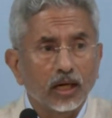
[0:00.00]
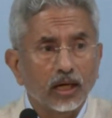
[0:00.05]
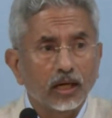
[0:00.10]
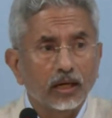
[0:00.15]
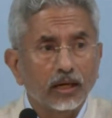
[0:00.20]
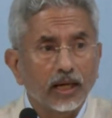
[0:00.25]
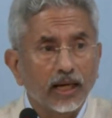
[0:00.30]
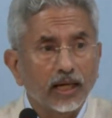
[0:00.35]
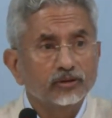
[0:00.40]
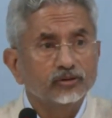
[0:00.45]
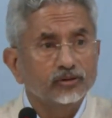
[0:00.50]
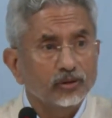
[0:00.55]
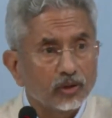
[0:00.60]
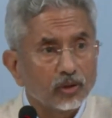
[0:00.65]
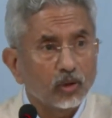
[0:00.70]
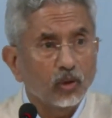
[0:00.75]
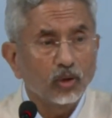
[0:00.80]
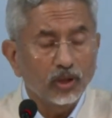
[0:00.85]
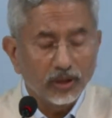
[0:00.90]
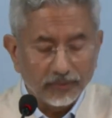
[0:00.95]
Uh, as
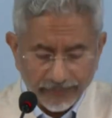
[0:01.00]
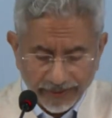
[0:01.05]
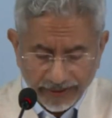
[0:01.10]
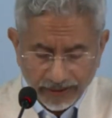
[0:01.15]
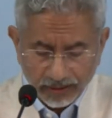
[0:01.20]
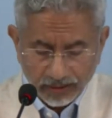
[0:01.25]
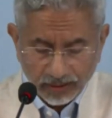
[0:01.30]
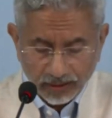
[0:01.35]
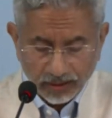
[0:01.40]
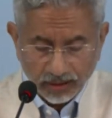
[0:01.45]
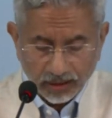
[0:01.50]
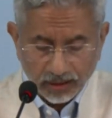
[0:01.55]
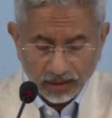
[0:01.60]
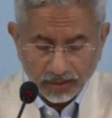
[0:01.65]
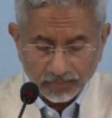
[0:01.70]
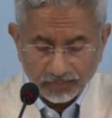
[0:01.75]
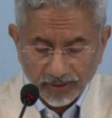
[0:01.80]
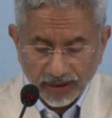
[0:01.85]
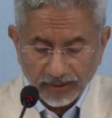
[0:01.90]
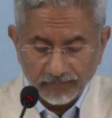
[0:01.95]
you're all aware,
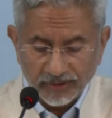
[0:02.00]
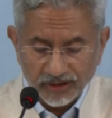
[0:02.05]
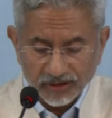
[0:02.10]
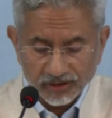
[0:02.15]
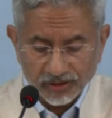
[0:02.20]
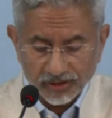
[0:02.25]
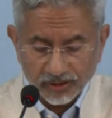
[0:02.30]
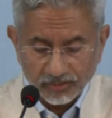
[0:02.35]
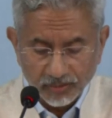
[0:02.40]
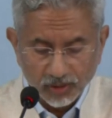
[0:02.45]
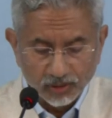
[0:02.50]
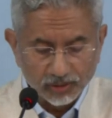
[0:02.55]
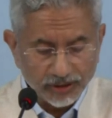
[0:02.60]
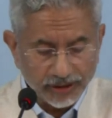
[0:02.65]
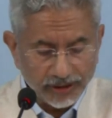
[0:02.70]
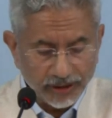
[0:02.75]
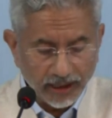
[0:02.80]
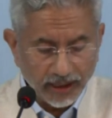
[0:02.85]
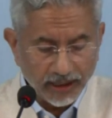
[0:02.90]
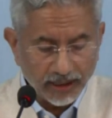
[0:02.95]
uh, Prime Minister
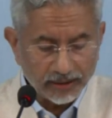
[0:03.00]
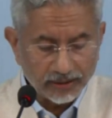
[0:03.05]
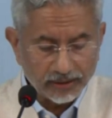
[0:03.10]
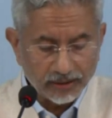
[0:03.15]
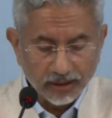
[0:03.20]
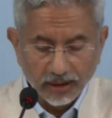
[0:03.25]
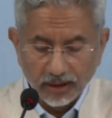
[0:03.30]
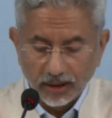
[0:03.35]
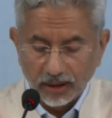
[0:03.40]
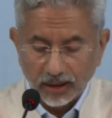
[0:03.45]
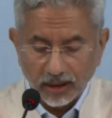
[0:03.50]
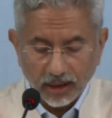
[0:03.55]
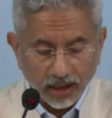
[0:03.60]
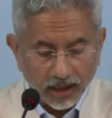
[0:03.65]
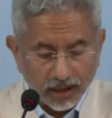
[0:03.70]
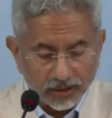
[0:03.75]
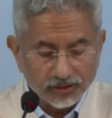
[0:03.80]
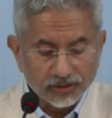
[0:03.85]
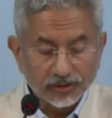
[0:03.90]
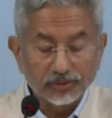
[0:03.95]
Modi had
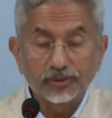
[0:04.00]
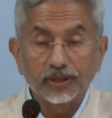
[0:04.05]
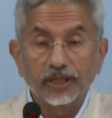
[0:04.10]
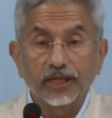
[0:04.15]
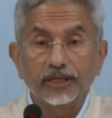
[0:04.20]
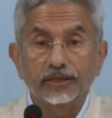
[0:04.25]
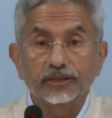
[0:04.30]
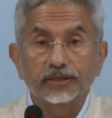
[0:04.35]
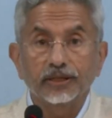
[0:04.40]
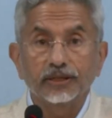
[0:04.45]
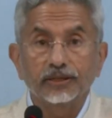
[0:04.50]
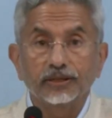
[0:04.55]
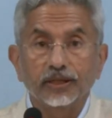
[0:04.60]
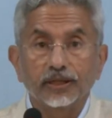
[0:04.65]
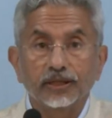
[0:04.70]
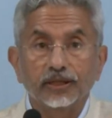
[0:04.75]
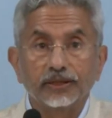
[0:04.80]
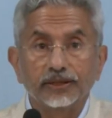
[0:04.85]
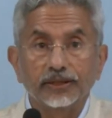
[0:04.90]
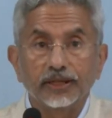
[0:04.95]

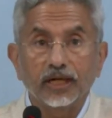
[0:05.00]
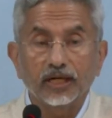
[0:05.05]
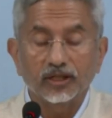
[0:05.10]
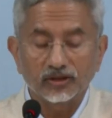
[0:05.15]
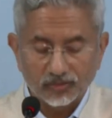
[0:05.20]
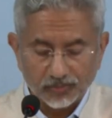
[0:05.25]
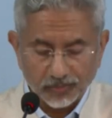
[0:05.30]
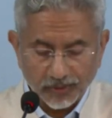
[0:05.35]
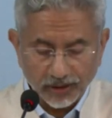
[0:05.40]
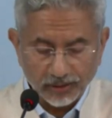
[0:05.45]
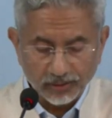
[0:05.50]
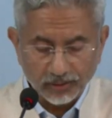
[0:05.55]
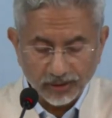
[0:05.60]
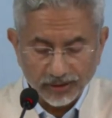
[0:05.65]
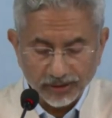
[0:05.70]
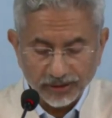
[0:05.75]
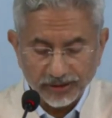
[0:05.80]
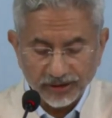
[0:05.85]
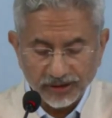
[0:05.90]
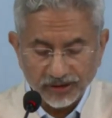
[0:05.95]
articulated India's
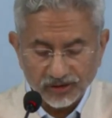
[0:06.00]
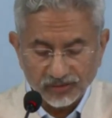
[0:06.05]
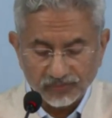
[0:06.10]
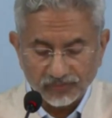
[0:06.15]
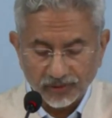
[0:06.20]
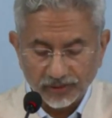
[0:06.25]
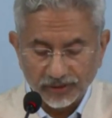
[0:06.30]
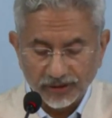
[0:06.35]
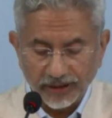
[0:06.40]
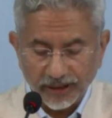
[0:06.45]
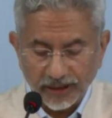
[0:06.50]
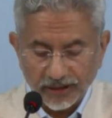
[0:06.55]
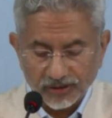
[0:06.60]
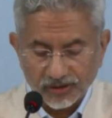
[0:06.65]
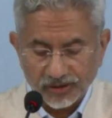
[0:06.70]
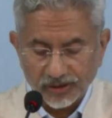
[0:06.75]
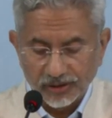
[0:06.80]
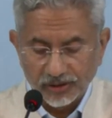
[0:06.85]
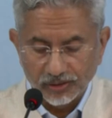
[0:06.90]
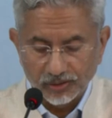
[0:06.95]
priorities for the
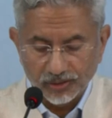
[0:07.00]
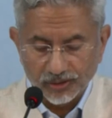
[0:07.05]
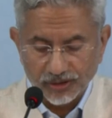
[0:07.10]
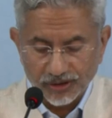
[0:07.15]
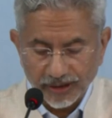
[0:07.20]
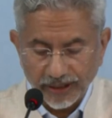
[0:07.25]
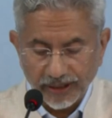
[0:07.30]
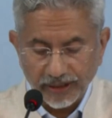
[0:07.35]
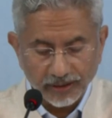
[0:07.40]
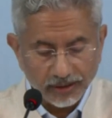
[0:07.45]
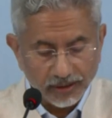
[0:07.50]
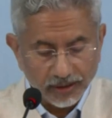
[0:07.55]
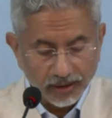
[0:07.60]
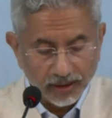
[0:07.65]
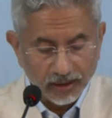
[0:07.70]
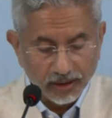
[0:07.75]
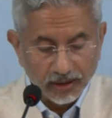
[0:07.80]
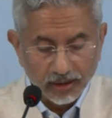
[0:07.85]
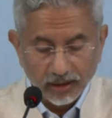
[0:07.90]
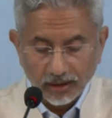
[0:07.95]
SCO chair
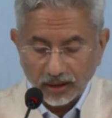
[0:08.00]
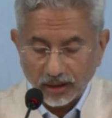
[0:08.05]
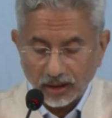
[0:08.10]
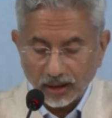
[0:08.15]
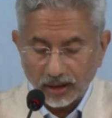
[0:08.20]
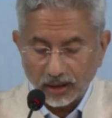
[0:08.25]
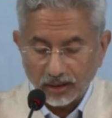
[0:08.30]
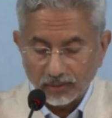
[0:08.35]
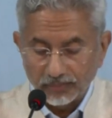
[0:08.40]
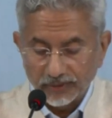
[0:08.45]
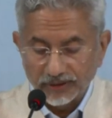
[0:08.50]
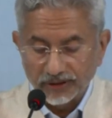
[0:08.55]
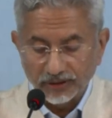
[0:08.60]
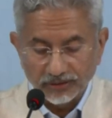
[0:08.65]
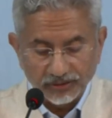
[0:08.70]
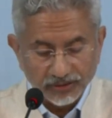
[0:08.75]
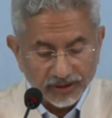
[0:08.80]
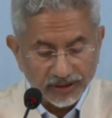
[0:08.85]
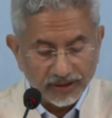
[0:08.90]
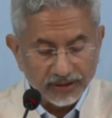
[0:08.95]
uh, with
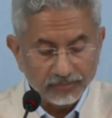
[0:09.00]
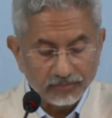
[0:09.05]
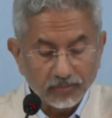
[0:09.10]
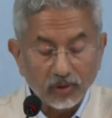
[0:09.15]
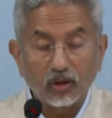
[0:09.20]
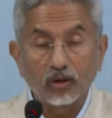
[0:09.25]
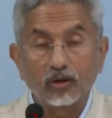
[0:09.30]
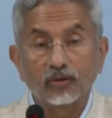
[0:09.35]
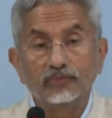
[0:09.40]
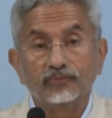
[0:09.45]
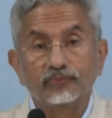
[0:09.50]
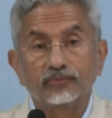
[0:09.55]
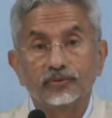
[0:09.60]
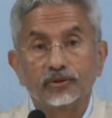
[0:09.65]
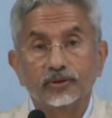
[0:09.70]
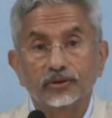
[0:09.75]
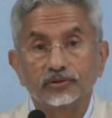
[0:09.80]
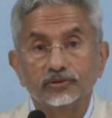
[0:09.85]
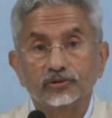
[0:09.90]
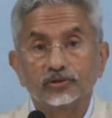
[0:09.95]
the theme of
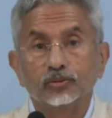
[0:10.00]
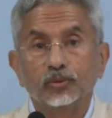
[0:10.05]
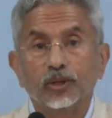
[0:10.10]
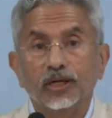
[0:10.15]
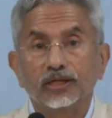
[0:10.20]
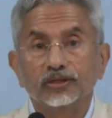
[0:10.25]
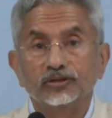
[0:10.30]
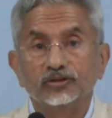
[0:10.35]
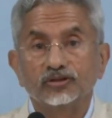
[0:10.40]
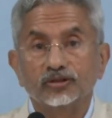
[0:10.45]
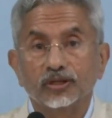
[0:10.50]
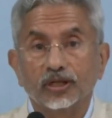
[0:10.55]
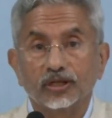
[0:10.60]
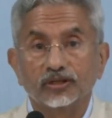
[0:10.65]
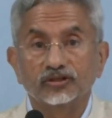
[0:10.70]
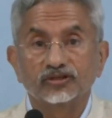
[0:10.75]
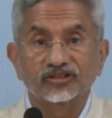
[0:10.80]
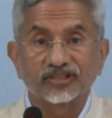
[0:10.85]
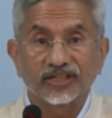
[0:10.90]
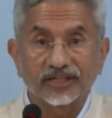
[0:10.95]
towards
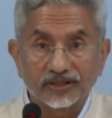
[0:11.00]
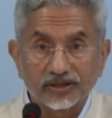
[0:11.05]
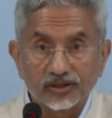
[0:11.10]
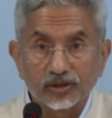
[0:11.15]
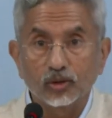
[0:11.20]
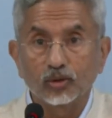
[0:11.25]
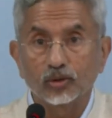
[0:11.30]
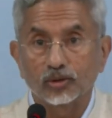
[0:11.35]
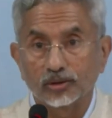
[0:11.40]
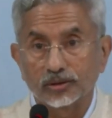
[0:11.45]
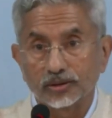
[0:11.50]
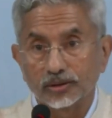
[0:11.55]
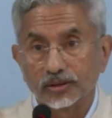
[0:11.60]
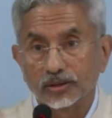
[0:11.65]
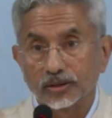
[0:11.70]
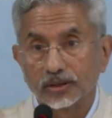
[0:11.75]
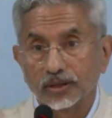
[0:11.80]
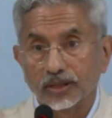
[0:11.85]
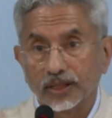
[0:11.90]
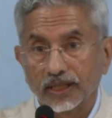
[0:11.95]
a secure
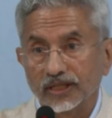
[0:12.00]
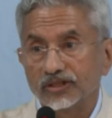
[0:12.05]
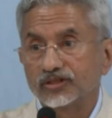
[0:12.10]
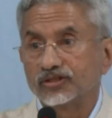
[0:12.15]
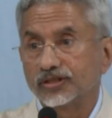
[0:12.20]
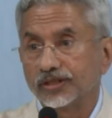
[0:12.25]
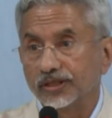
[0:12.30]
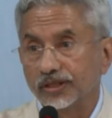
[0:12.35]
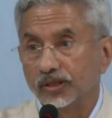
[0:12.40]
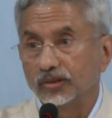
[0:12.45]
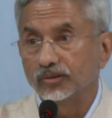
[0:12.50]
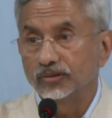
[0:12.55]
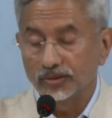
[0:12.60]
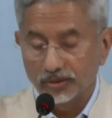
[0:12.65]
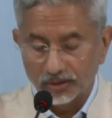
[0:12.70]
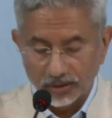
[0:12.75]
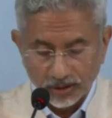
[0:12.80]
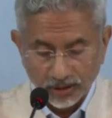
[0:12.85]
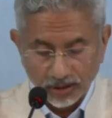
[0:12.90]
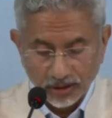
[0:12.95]
SCO